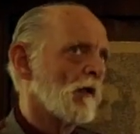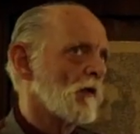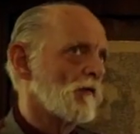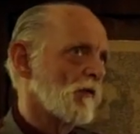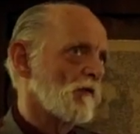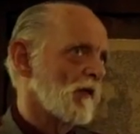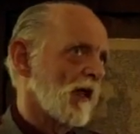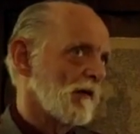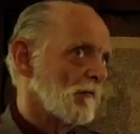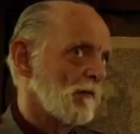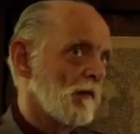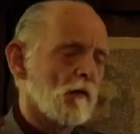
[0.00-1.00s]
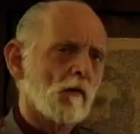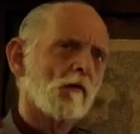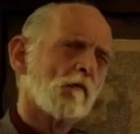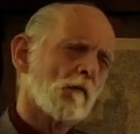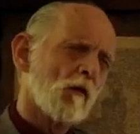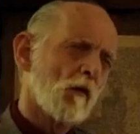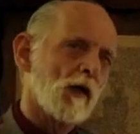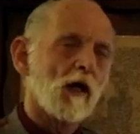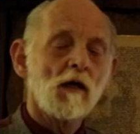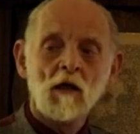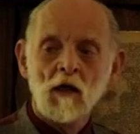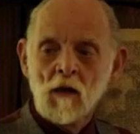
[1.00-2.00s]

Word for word: It's just like, you know, okay.